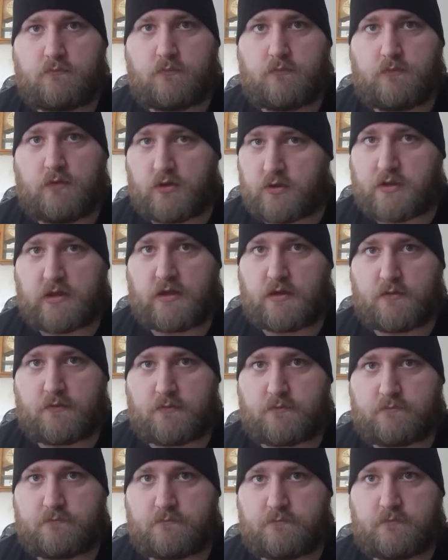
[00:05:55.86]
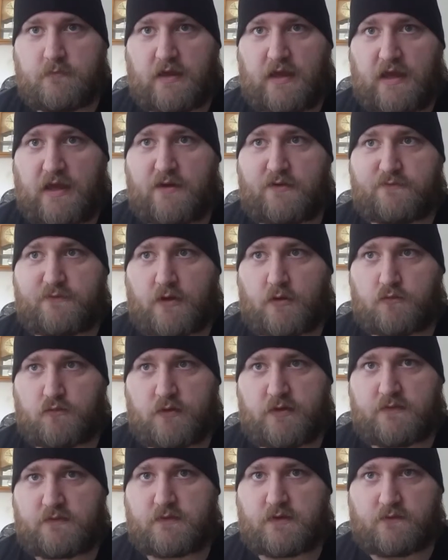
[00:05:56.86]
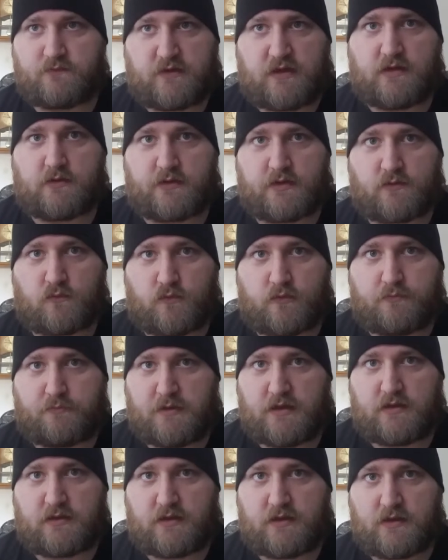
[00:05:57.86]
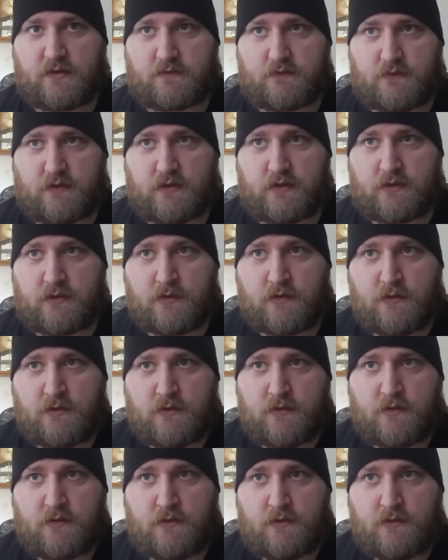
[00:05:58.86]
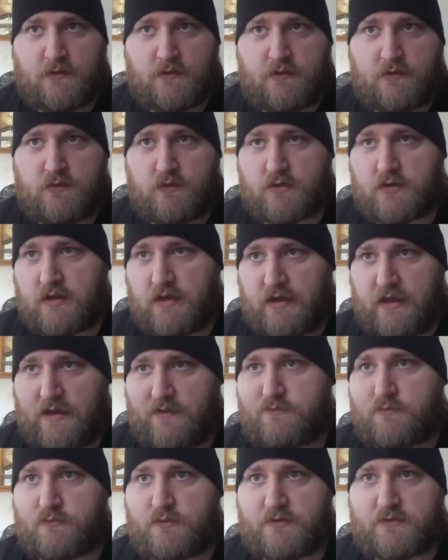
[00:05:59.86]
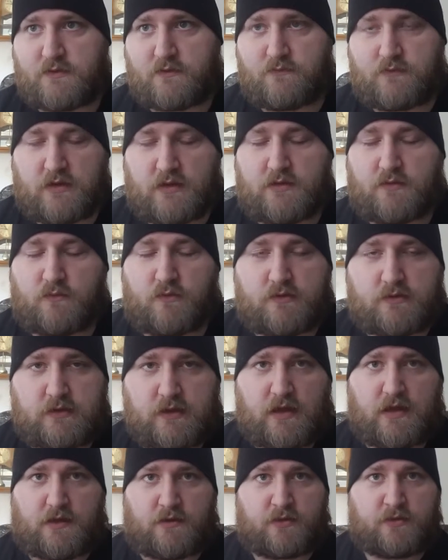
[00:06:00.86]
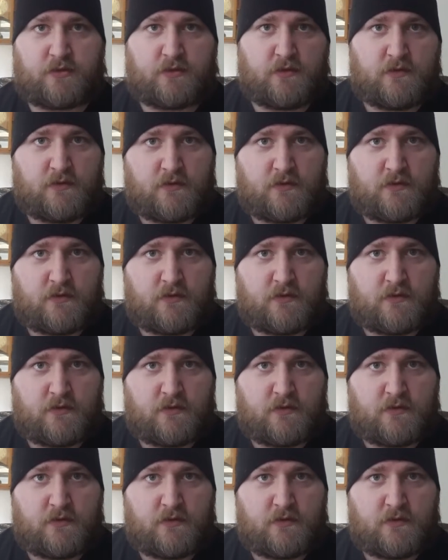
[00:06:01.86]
You're going to have a risk of dealing with PTSD. You're going to have a risk of dealing with death.